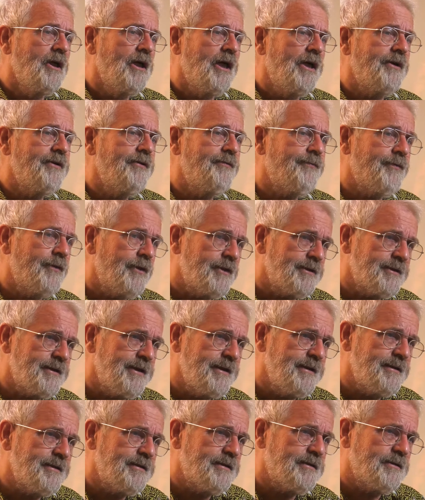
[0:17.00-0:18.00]
And the first
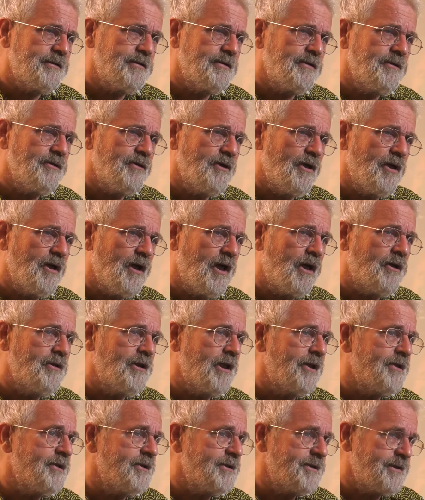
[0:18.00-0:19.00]
is our
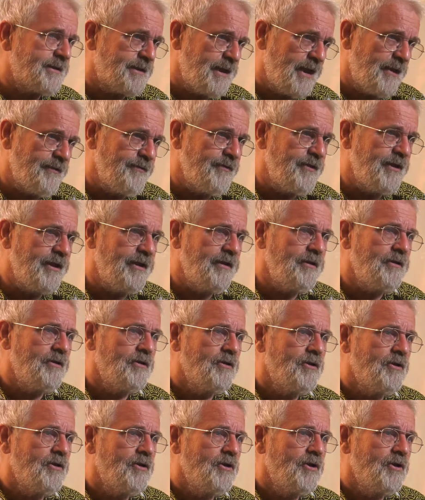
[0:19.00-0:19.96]
understanding